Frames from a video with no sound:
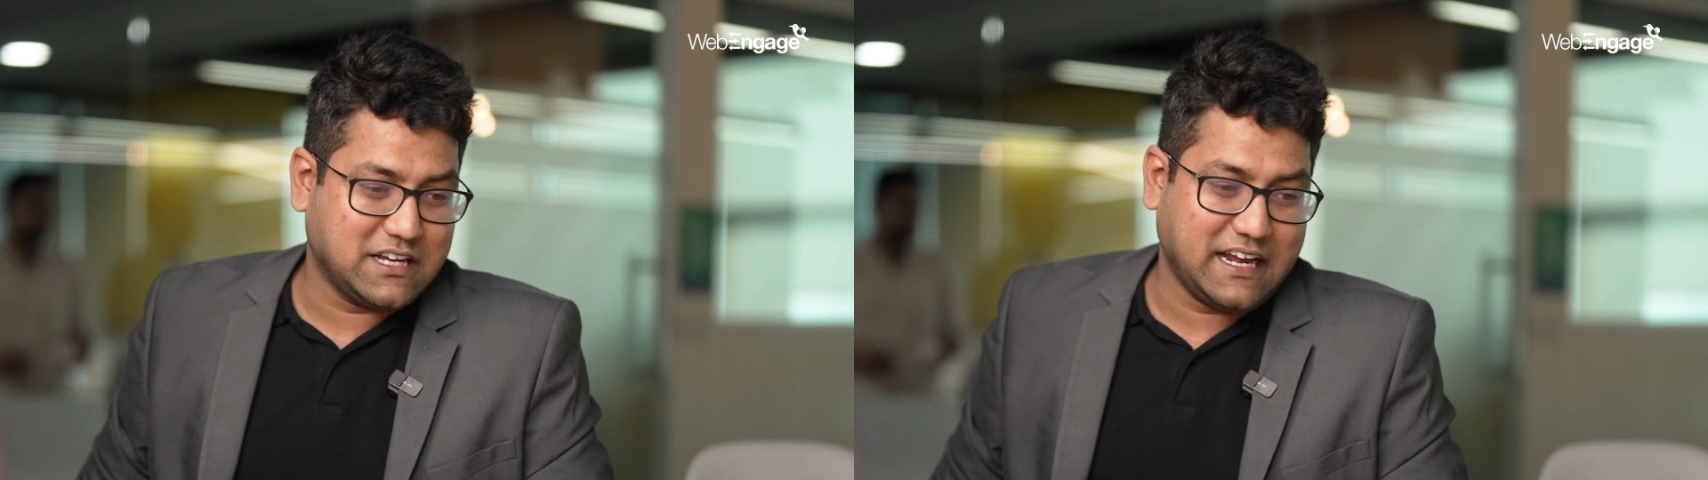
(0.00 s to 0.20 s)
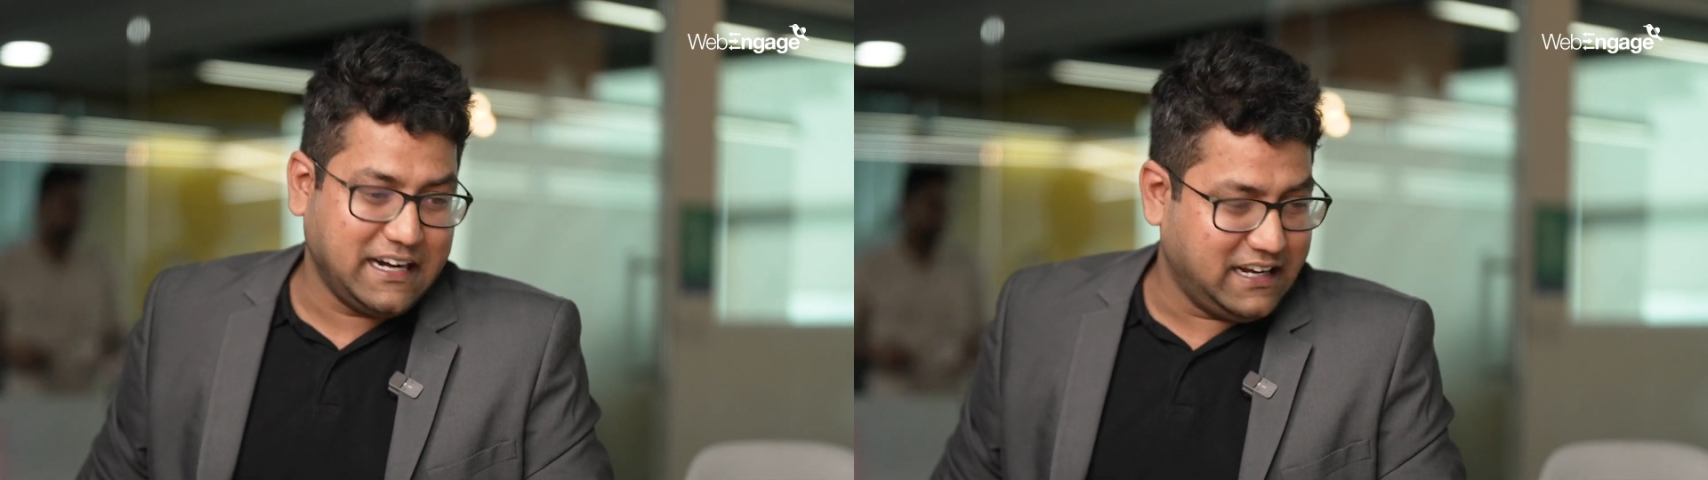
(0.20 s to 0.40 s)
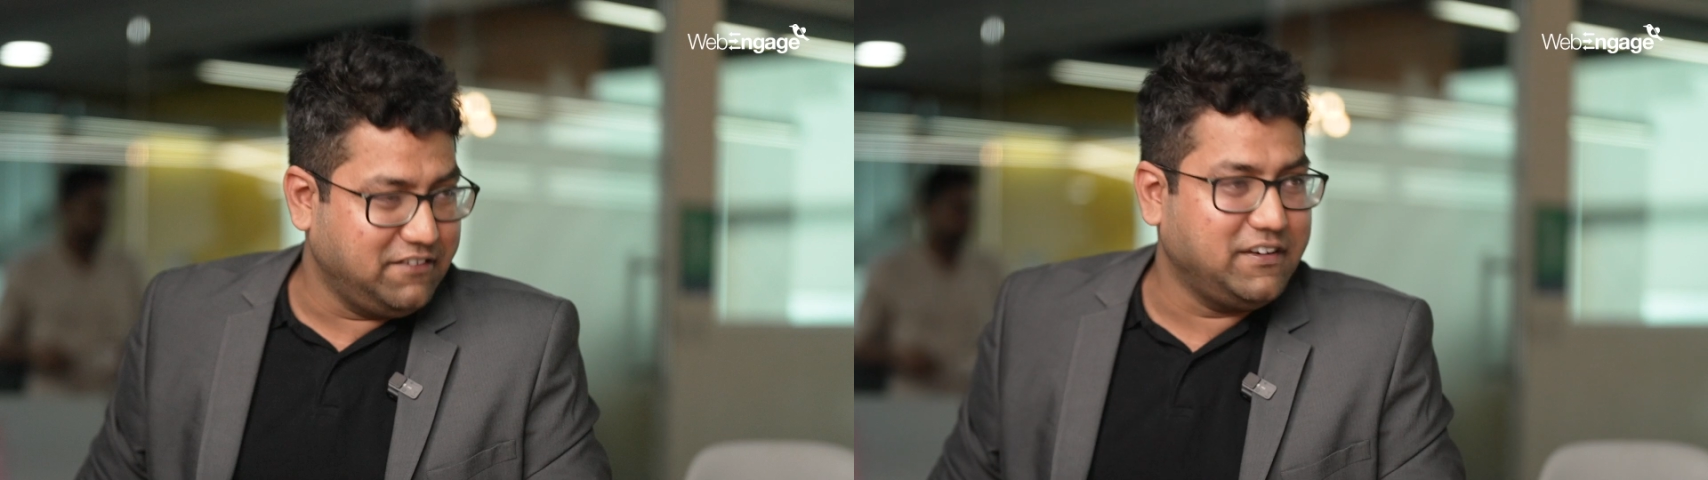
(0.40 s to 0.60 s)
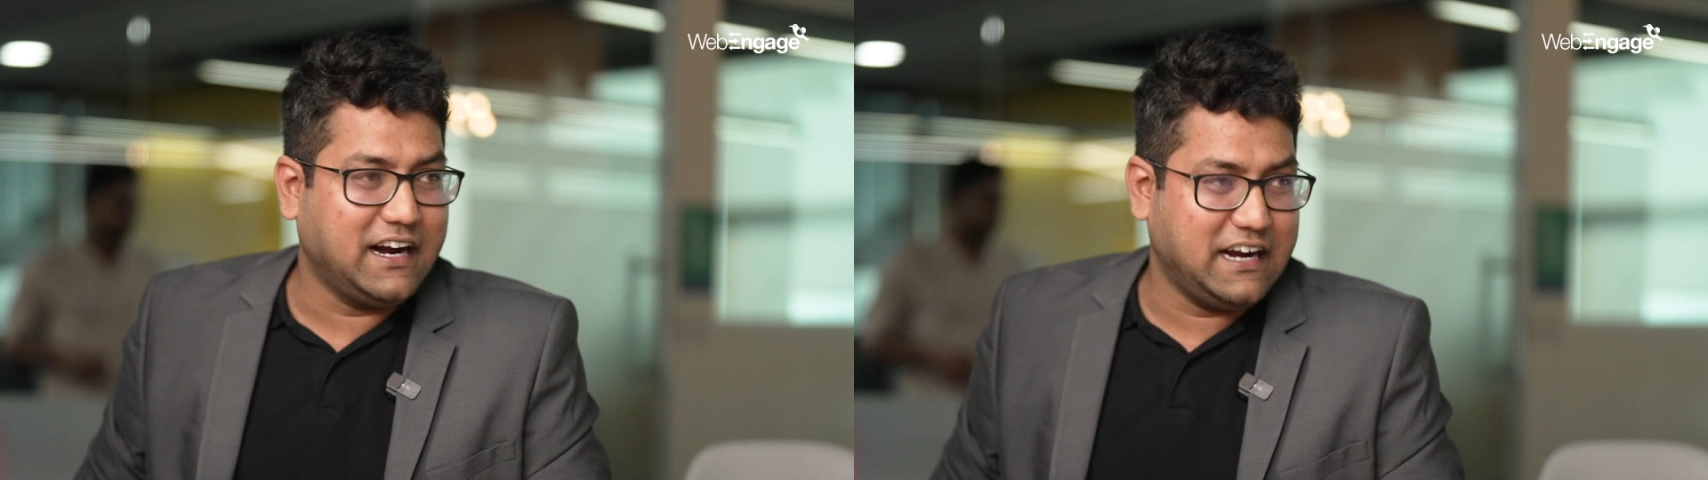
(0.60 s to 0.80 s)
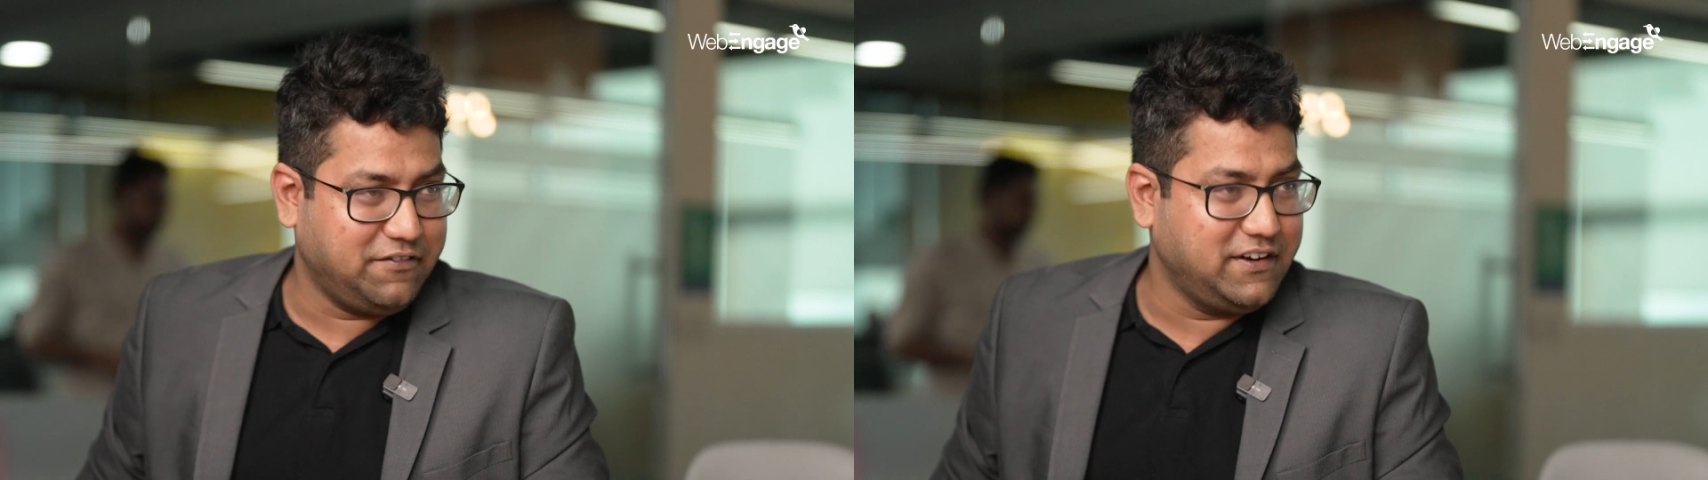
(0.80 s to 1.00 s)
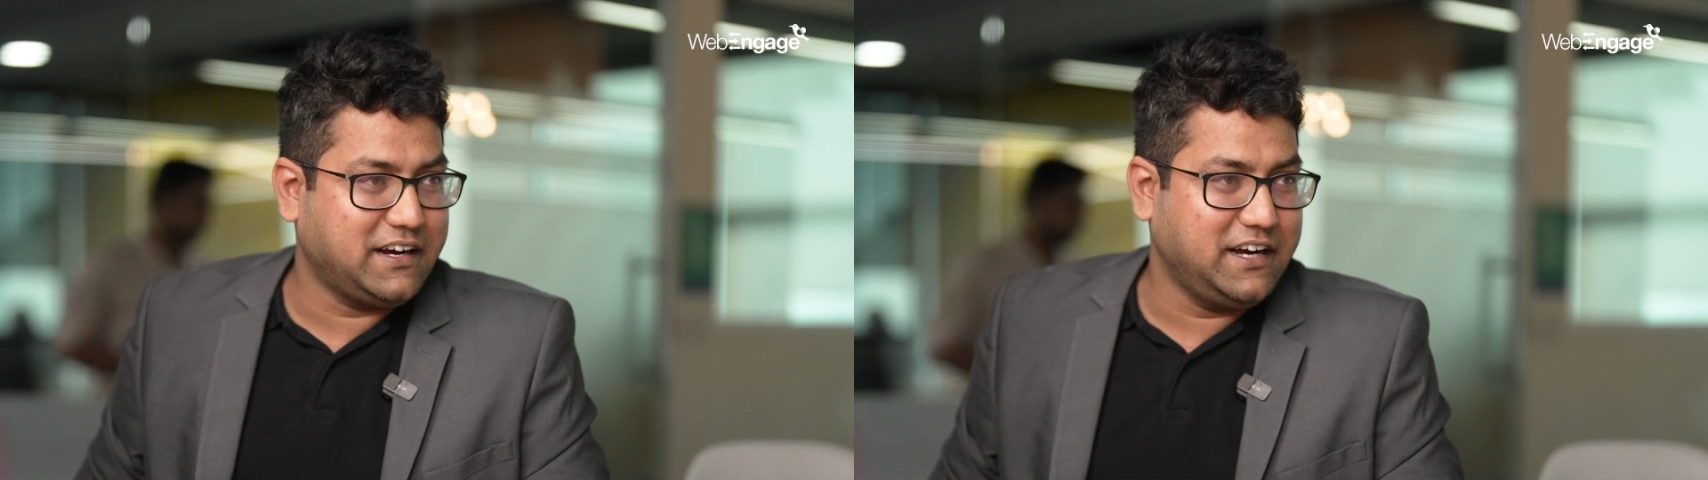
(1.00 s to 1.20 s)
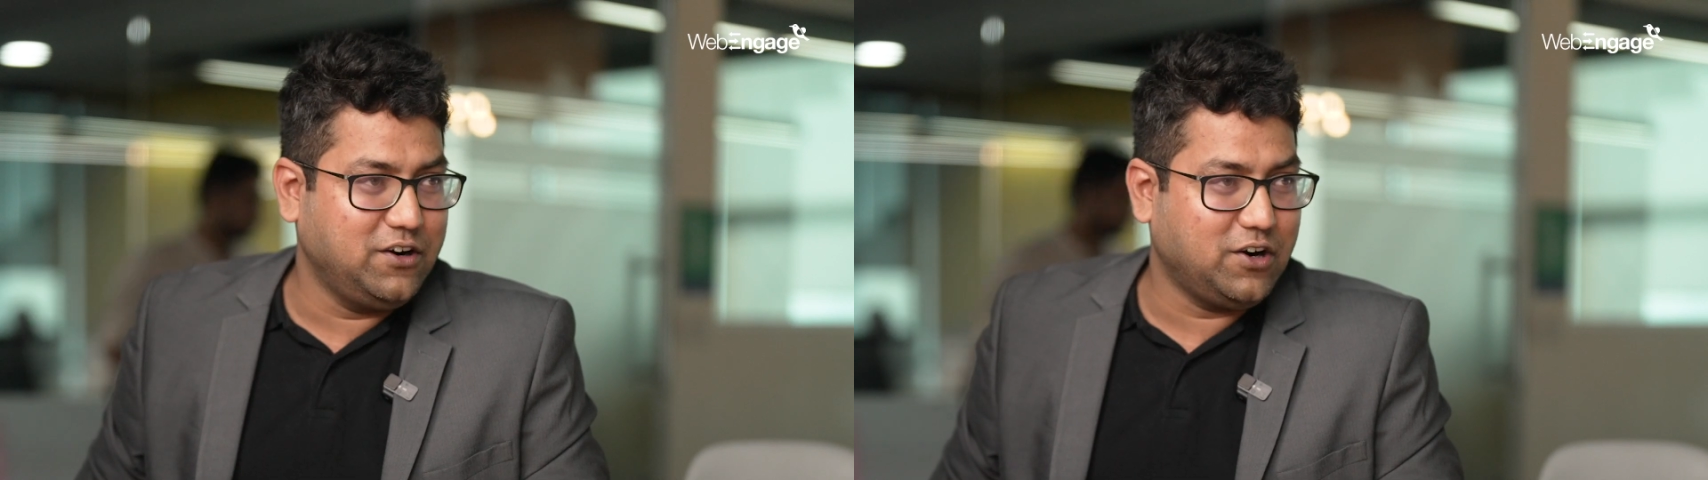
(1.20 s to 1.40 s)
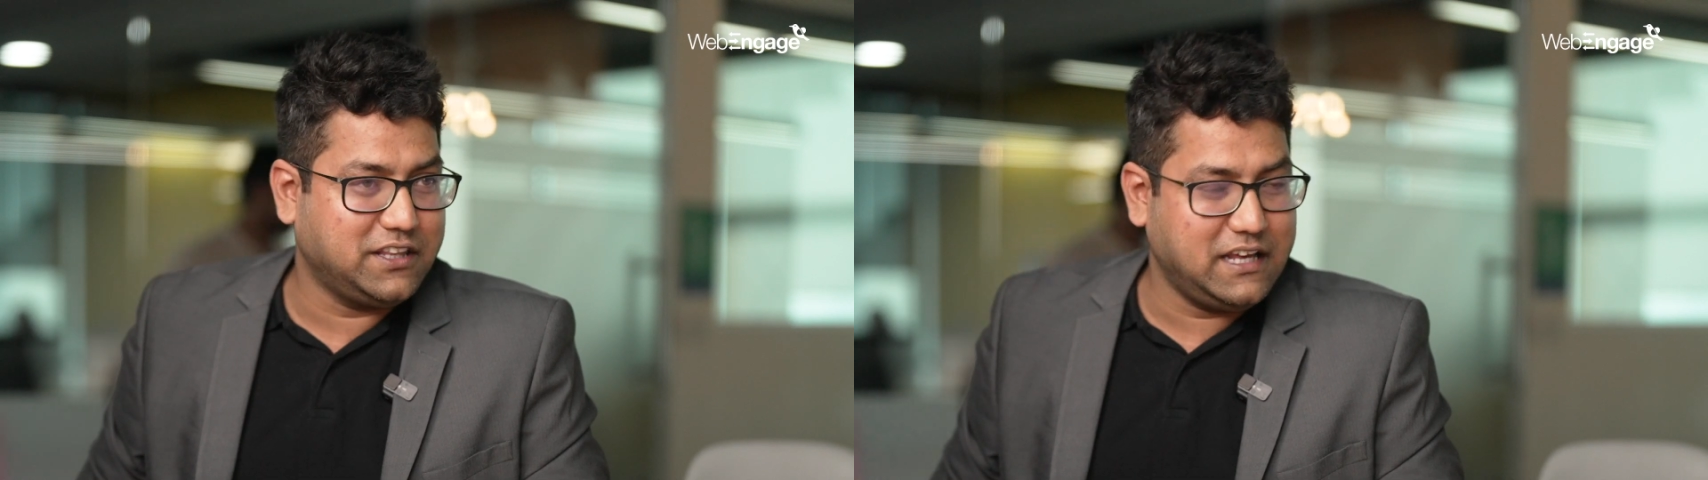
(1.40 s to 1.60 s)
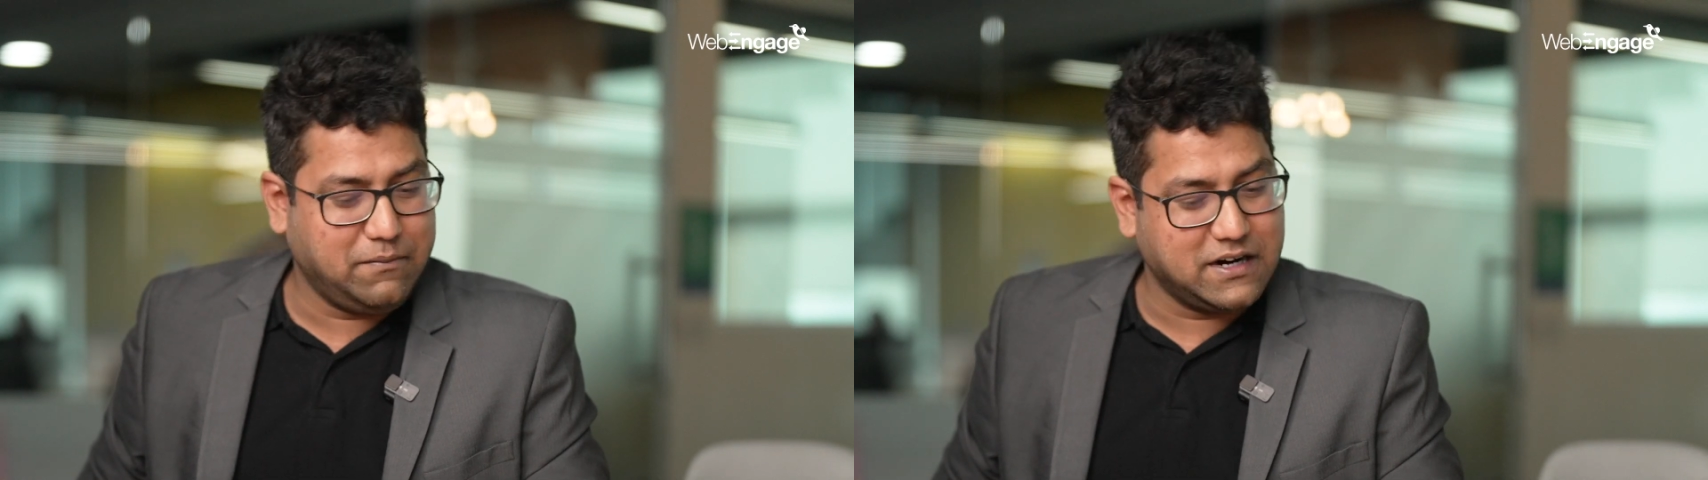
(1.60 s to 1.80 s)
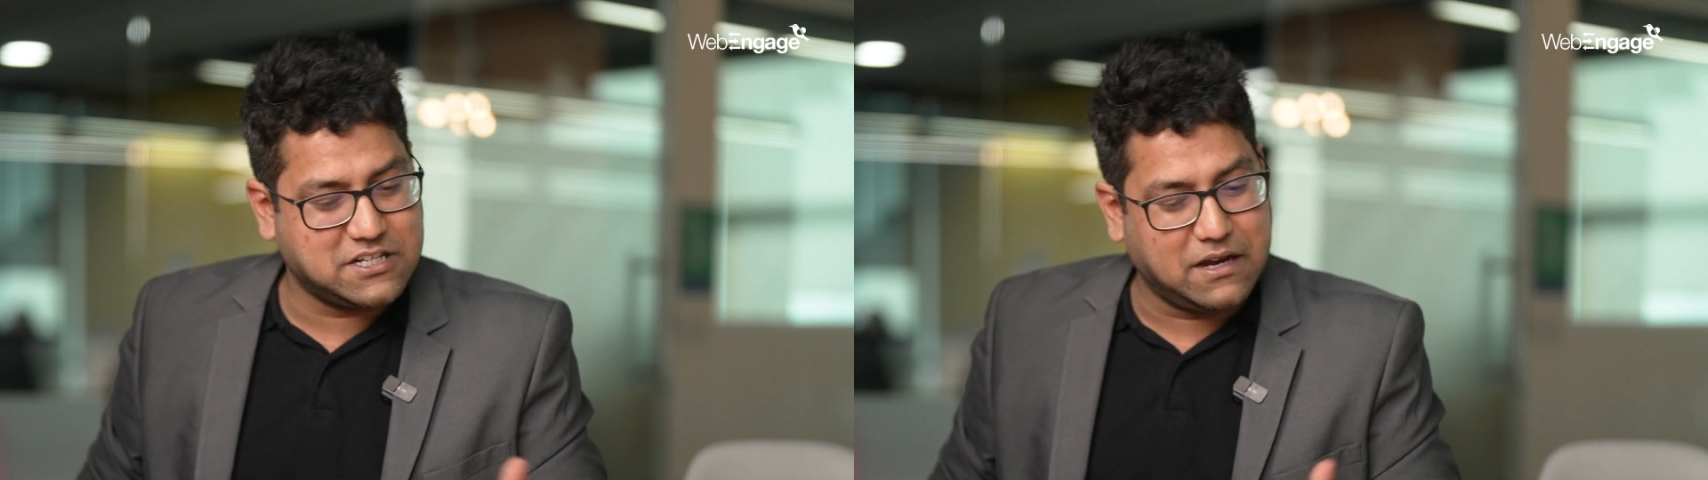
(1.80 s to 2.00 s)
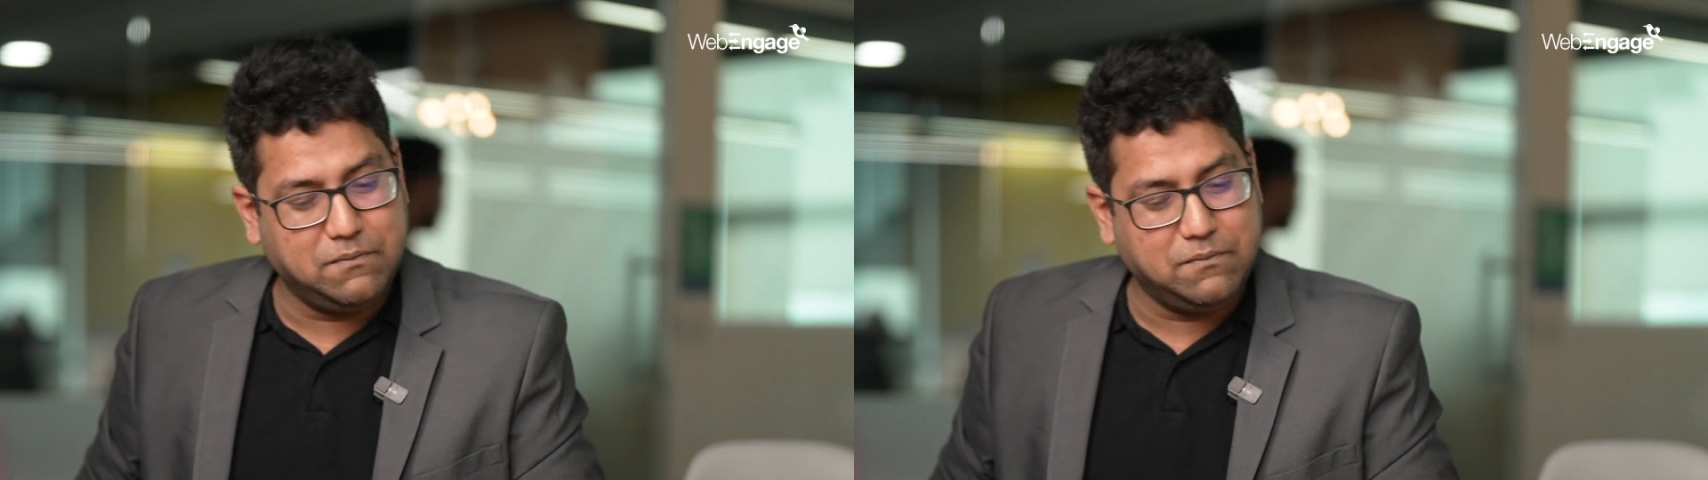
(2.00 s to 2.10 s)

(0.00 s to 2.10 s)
Currently, we are definitely not there, but some